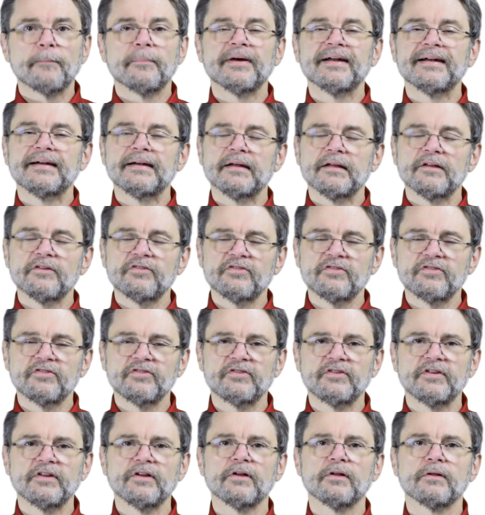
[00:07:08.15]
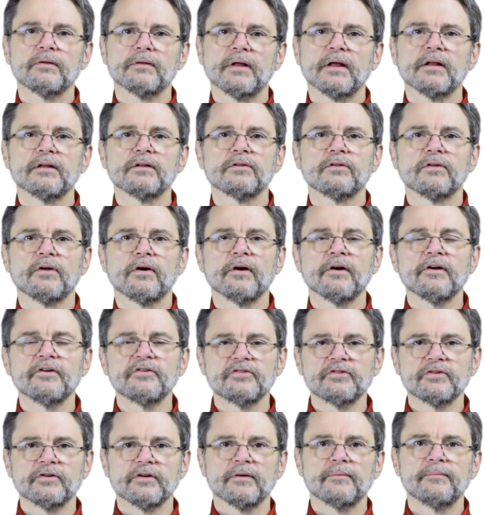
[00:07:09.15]
but it is still a
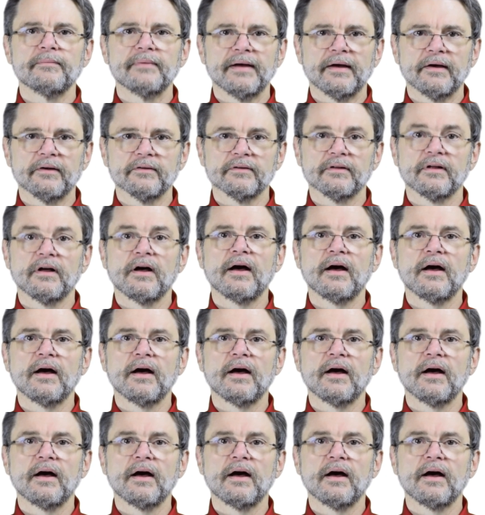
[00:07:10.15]
larger amount,